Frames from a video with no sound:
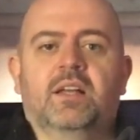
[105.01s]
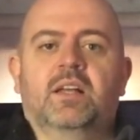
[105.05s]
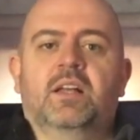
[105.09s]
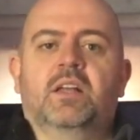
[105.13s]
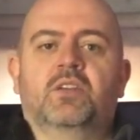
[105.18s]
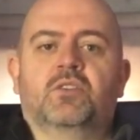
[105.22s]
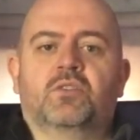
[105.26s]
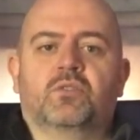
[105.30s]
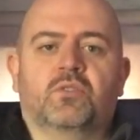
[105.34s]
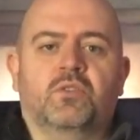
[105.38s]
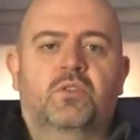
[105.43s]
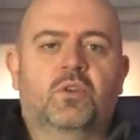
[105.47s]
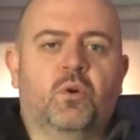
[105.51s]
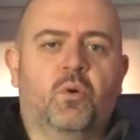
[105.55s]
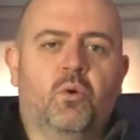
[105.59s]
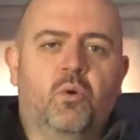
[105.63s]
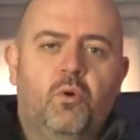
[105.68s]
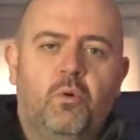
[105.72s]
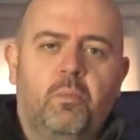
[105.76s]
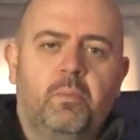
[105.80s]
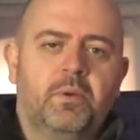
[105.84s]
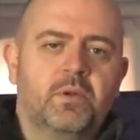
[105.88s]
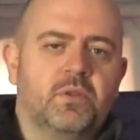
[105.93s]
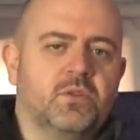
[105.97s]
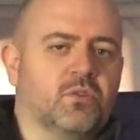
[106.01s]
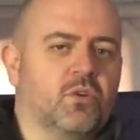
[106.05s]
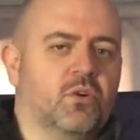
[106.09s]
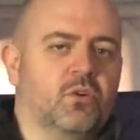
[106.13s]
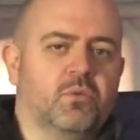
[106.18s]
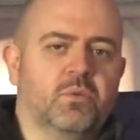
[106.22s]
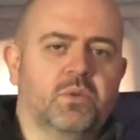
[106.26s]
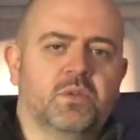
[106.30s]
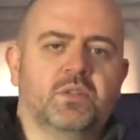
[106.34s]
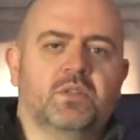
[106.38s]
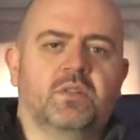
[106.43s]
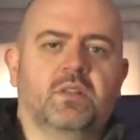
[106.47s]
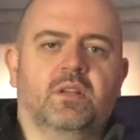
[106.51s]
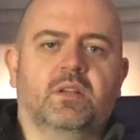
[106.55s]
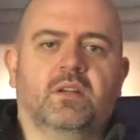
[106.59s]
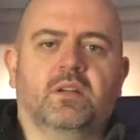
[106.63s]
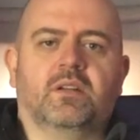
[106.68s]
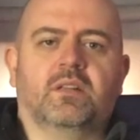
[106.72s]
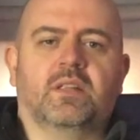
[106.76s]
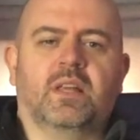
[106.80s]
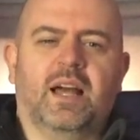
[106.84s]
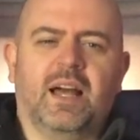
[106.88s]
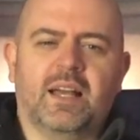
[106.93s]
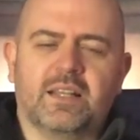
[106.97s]
So the hope is always there.
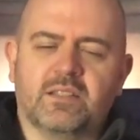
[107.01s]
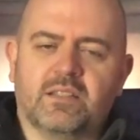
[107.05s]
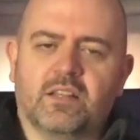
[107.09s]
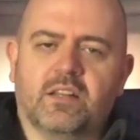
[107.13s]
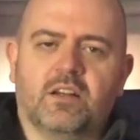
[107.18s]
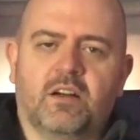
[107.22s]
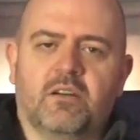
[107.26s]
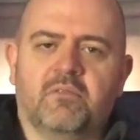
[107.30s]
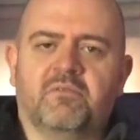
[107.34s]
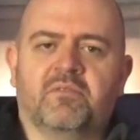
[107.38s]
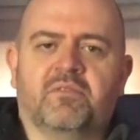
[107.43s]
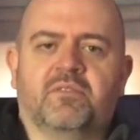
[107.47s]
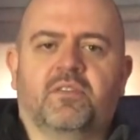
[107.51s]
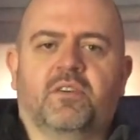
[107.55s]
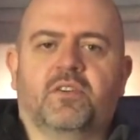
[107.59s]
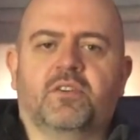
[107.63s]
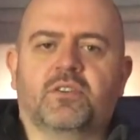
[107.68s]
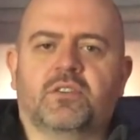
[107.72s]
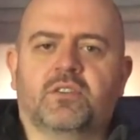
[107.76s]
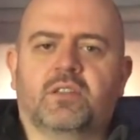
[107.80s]
That has to come first.